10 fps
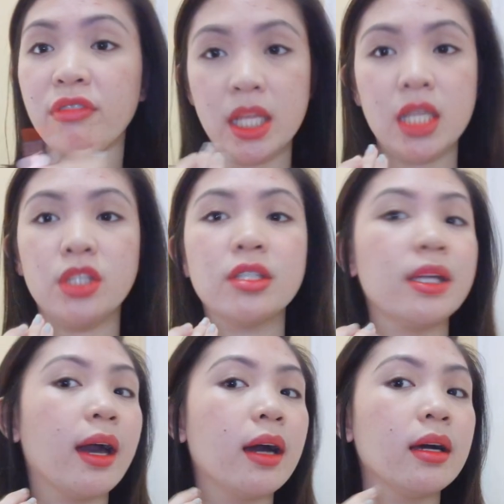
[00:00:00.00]
finish
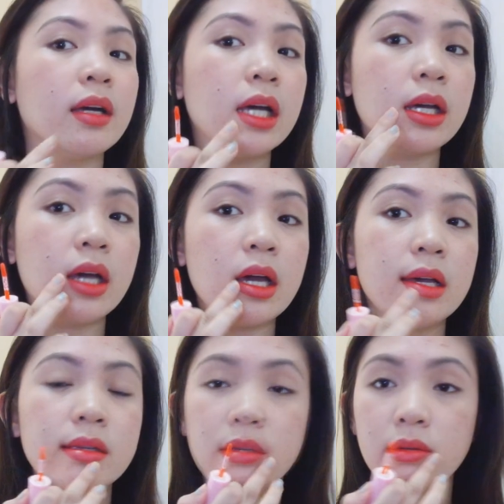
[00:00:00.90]
niya.
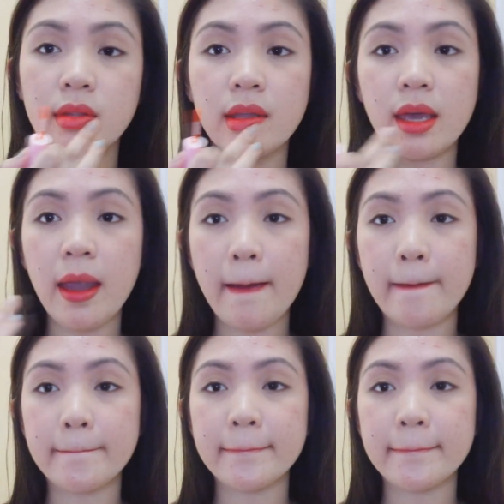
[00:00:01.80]
So, there.